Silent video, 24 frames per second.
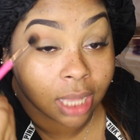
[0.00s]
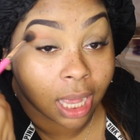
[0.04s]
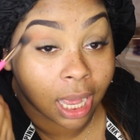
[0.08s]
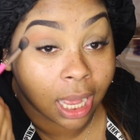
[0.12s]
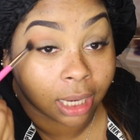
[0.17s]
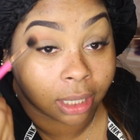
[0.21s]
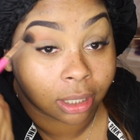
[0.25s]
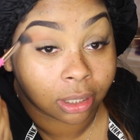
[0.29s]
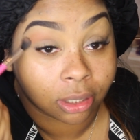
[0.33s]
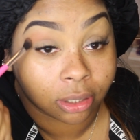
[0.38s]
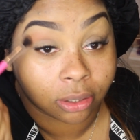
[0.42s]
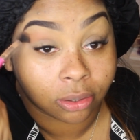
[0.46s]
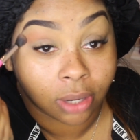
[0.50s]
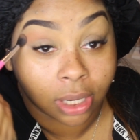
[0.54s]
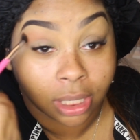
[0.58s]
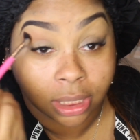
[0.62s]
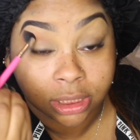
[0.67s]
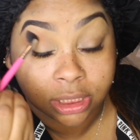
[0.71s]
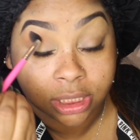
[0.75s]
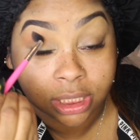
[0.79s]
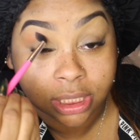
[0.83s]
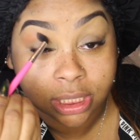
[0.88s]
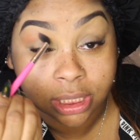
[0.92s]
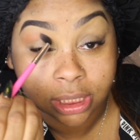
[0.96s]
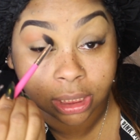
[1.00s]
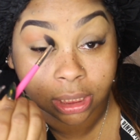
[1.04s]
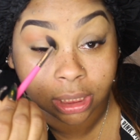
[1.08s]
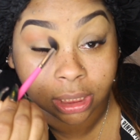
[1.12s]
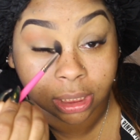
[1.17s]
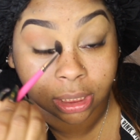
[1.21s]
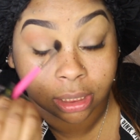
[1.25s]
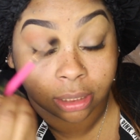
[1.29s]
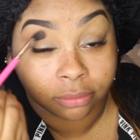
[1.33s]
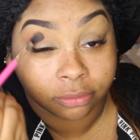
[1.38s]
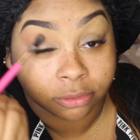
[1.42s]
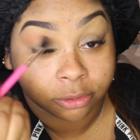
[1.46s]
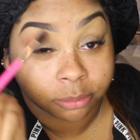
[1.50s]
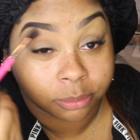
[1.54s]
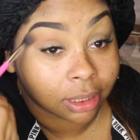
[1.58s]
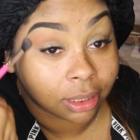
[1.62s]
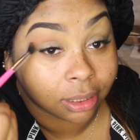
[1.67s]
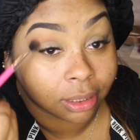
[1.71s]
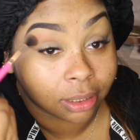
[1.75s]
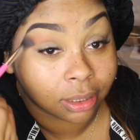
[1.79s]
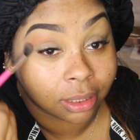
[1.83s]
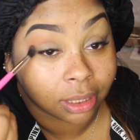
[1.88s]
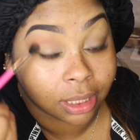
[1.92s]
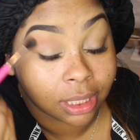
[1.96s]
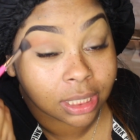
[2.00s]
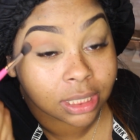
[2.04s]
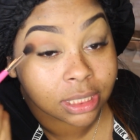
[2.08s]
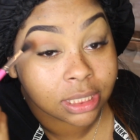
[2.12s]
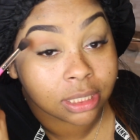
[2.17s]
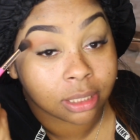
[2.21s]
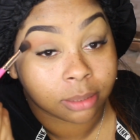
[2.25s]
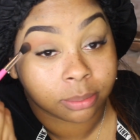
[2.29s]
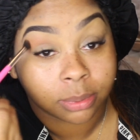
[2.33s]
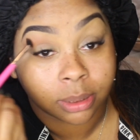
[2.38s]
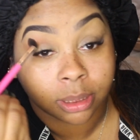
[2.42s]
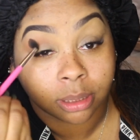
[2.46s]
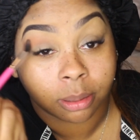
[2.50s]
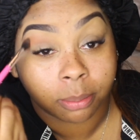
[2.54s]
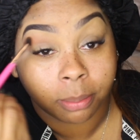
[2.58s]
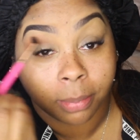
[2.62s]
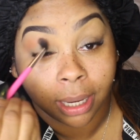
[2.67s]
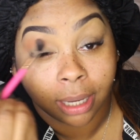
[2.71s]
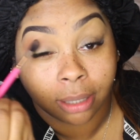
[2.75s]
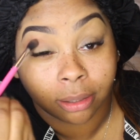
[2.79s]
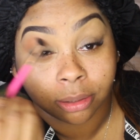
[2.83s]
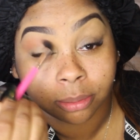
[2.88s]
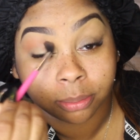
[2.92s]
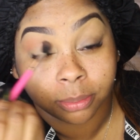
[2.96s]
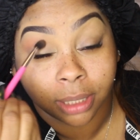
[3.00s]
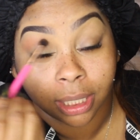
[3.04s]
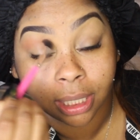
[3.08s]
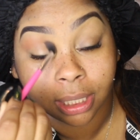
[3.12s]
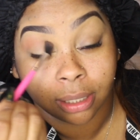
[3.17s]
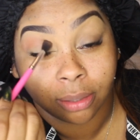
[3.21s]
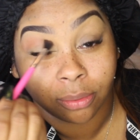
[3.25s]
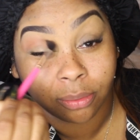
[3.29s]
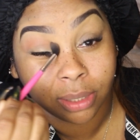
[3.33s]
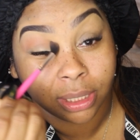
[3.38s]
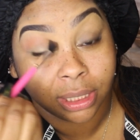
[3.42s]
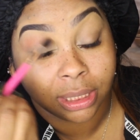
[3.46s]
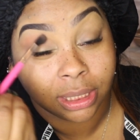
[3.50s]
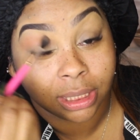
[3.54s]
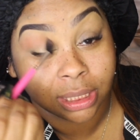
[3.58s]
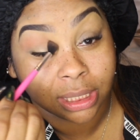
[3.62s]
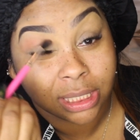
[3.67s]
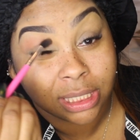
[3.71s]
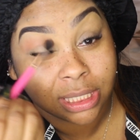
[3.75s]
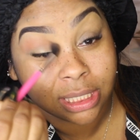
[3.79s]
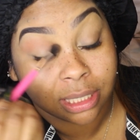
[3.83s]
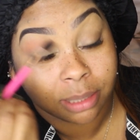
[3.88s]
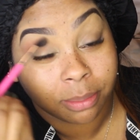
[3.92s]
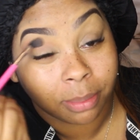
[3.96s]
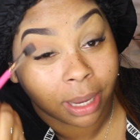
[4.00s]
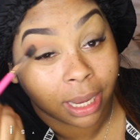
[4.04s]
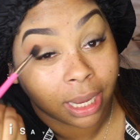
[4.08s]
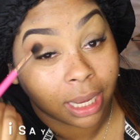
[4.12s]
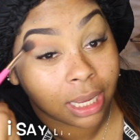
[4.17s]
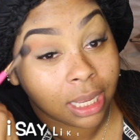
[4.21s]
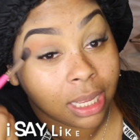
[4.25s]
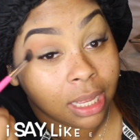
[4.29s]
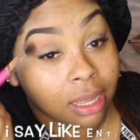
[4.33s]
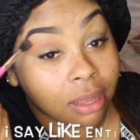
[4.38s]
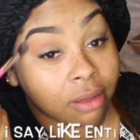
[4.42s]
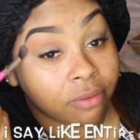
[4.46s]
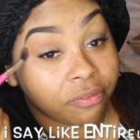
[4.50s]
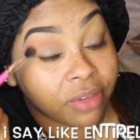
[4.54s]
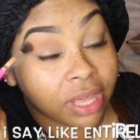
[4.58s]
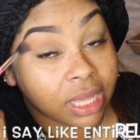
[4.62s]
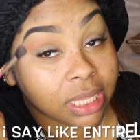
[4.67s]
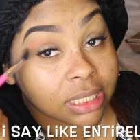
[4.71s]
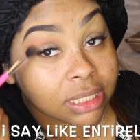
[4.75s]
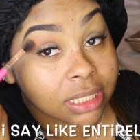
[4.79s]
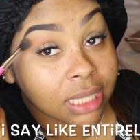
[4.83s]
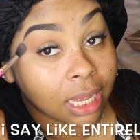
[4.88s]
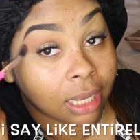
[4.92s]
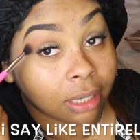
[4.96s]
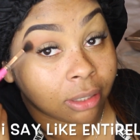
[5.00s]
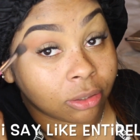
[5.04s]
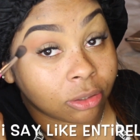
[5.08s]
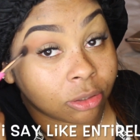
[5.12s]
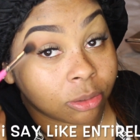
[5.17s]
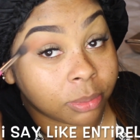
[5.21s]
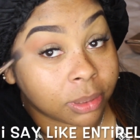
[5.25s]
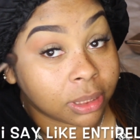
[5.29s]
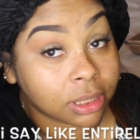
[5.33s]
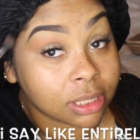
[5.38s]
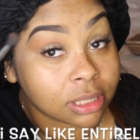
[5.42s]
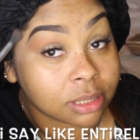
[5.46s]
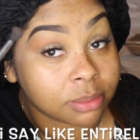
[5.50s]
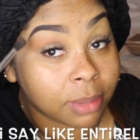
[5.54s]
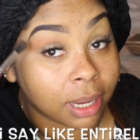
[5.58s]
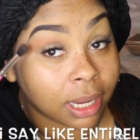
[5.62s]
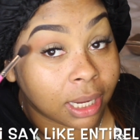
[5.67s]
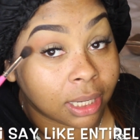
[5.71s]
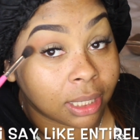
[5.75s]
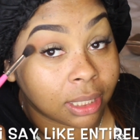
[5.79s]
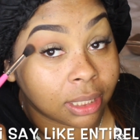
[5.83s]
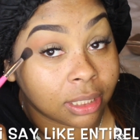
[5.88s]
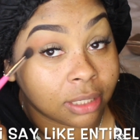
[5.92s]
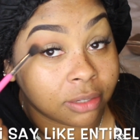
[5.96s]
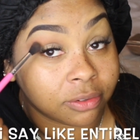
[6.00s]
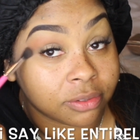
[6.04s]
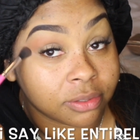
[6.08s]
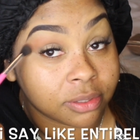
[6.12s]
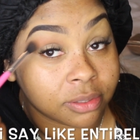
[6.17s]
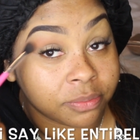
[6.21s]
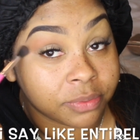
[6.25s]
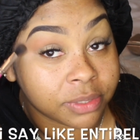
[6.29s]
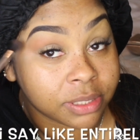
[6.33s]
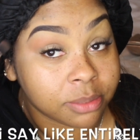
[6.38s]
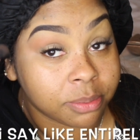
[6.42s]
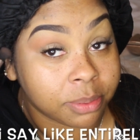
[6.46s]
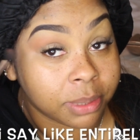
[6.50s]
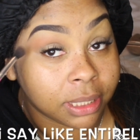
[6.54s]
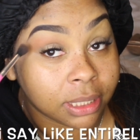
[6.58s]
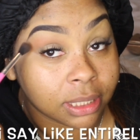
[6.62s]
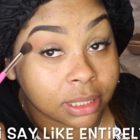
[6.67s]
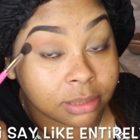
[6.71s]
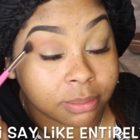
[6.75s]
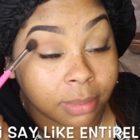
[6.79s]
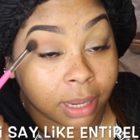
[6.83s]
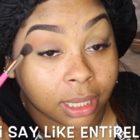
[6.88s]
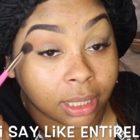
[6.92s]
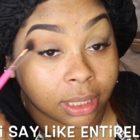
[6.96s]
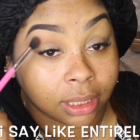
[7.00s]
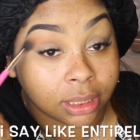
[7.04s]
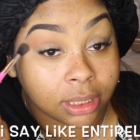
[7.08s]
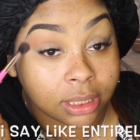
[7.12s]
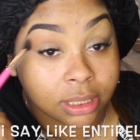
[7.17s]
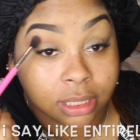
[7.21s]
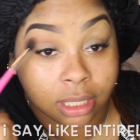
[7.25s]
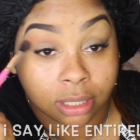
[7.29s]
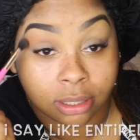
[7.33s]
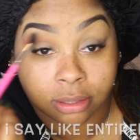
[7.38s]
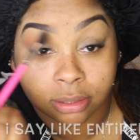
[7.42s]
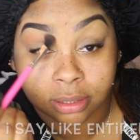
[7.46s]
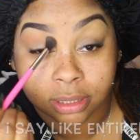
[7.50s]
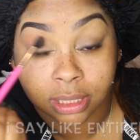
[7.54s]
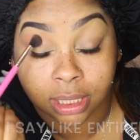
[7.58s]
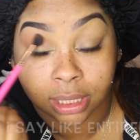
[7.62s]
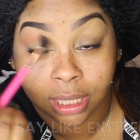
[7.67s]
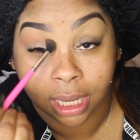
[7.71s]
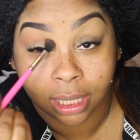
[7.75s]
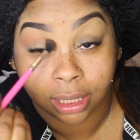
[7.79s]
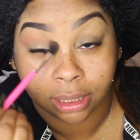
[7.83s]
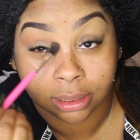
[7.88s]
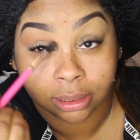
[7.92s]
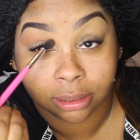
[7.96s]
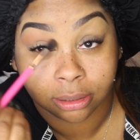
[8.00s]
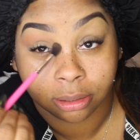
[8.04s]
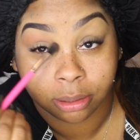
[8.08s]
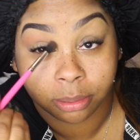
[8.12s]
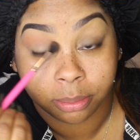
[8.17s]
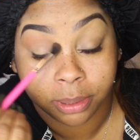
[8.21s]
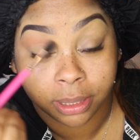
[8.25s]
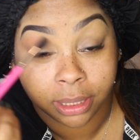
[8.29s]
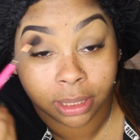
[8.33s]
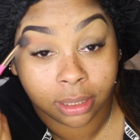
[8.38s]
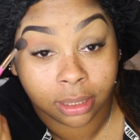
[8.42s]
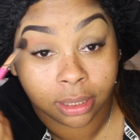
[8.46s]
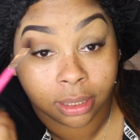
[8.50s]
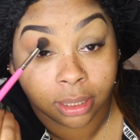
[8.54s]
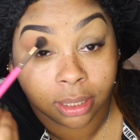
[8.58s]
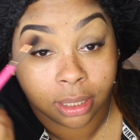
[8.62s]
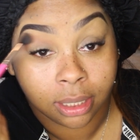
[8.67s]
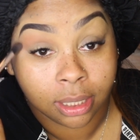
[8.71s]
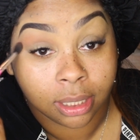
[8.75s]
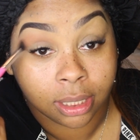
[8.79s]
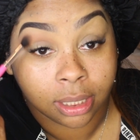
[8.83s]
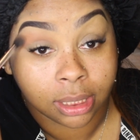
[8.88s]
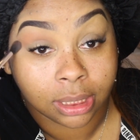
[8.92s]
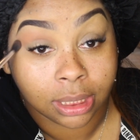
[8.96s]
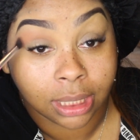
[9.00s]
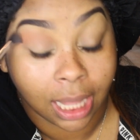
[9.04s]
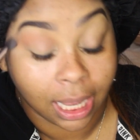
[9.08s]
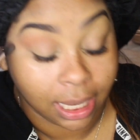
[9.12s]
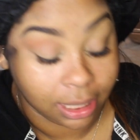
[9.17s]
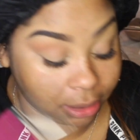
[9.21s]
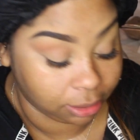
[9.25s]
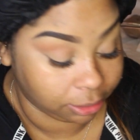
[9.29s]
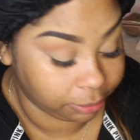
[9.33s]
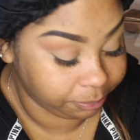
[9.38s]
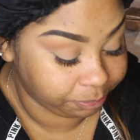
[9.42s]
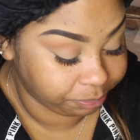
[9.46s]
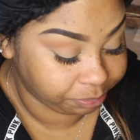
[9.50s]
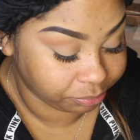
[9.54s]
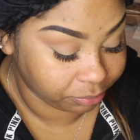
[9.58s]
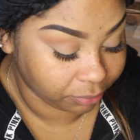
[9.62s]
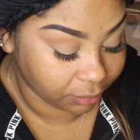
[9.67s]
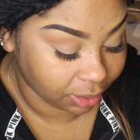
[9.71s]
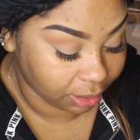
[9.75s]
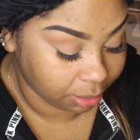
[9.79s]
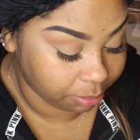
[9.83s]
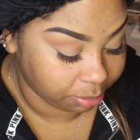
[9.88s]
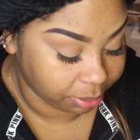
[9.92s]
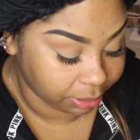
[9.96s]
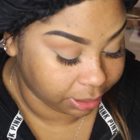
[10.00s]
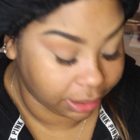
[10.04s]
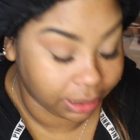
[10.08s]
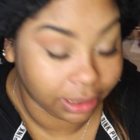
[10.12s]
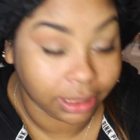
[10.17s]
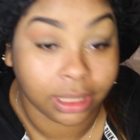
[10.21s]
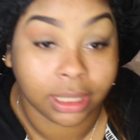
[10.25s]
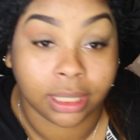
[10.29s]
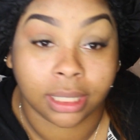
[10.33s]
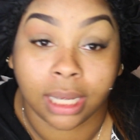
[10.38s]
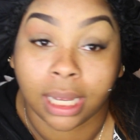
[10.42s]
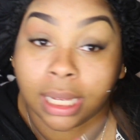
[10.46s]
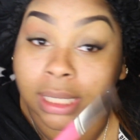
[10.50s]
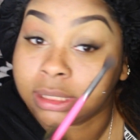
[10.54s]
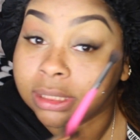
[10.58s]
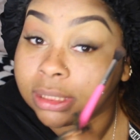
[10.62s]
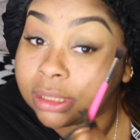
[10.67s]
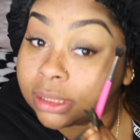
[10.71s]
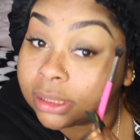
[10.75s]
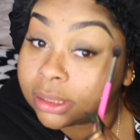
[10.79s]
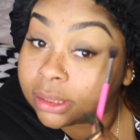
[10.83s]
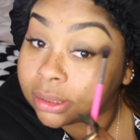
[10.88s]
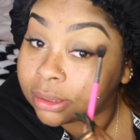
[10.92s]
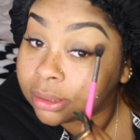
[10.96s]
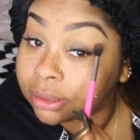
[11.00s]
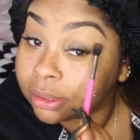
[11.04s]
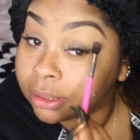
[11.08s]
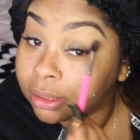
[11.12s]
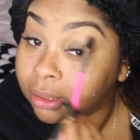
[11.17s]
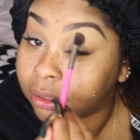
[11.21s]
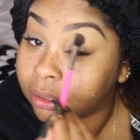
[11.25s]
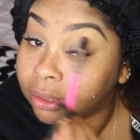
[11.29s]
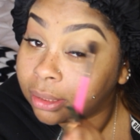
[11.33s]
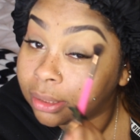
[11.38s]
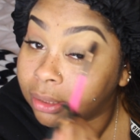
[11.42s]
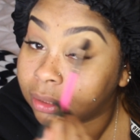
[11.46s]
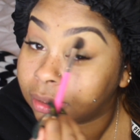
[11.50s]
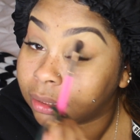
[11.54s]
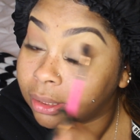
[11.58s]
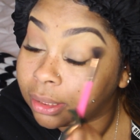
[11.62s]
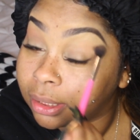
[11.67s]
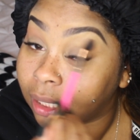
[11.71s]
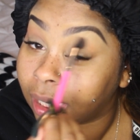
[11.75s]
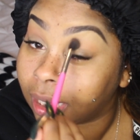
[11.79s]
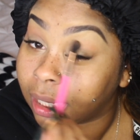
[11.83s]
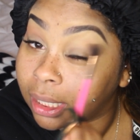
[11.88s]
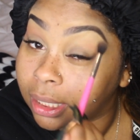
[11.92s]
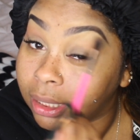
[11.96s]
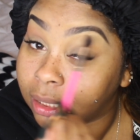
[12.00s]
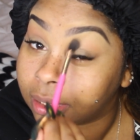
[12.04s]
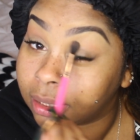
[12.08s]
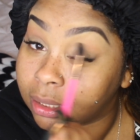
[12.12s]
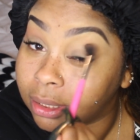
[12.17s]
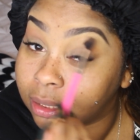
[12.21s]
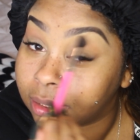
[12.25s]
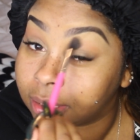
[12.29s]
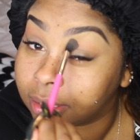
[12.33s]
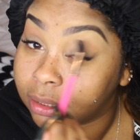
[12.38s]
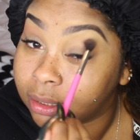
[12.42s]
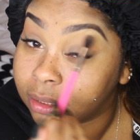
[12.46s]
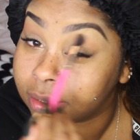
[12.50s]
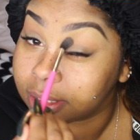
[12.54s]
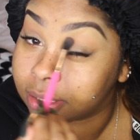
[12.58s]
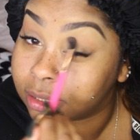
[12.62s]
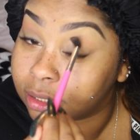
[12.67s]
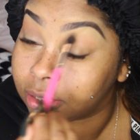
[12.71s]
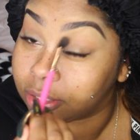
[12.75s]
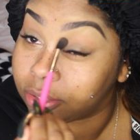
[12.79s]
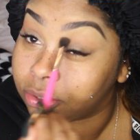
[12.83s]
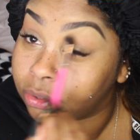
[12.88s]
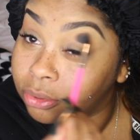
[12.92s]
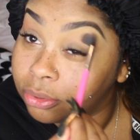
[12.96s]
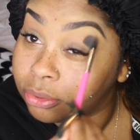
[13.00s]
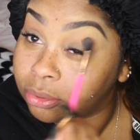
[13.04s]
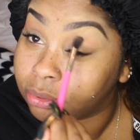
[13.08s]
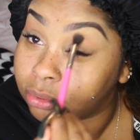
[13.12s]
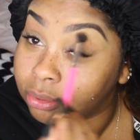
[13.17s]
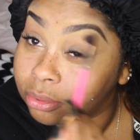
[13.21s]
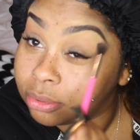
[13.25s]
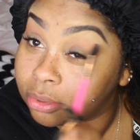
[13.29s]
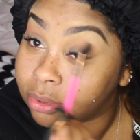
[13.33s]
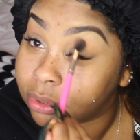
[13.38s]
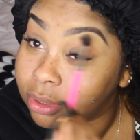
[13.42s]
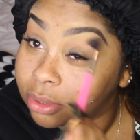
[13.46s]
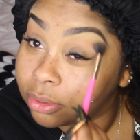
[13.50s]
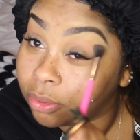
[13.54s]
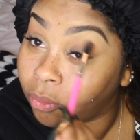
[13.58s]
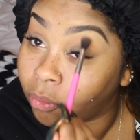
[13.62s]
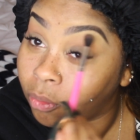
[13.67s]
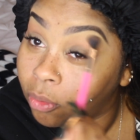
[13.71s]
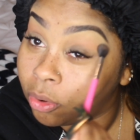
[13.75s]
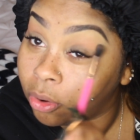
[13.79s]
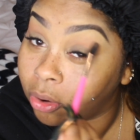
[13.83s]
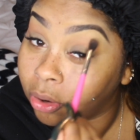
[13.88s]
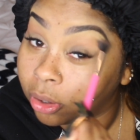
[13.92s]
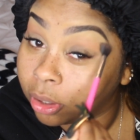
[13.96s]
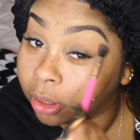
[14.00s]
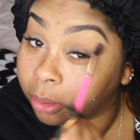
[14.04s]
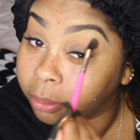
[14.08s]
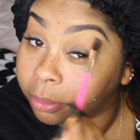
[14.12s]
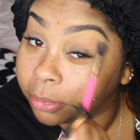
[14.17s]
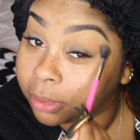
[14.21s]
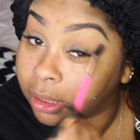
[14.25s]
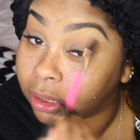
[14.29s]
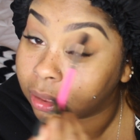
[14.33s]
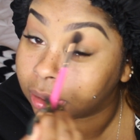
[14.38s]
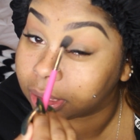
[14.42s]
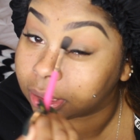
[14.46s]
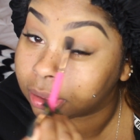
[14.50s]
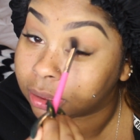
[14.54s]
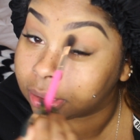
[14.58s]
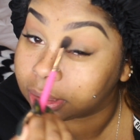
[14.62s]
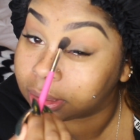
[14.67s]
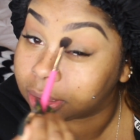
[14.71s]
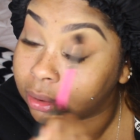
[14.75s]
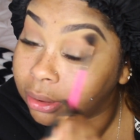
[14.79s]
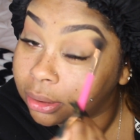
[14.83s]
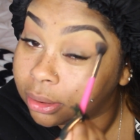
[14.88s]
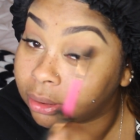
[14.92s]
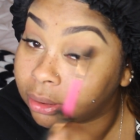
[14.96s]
I don't know, I just love them. It's something about them, like what it does to my face. I don't know, because my, if it's because my undertones are like a little bit lighter, but yeah, I just like to use warm colors.